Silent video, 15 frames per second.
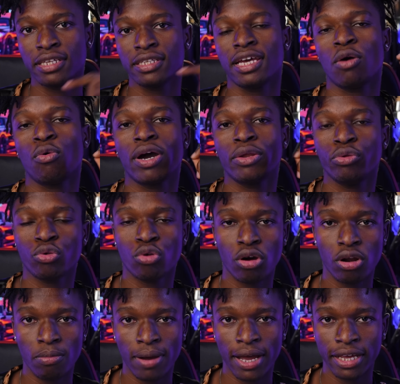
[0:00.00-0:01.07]
there are what you
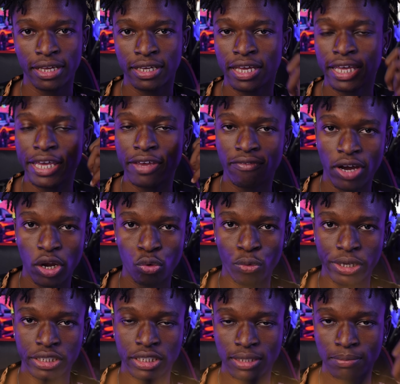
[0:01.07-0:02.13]
call by
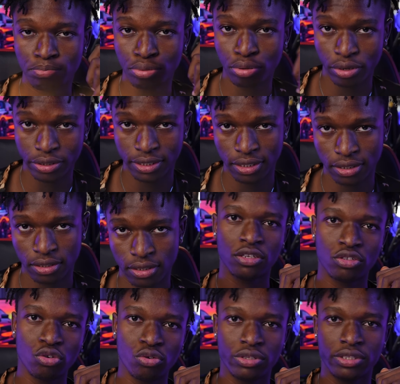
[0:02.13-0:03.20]
evaluation process. So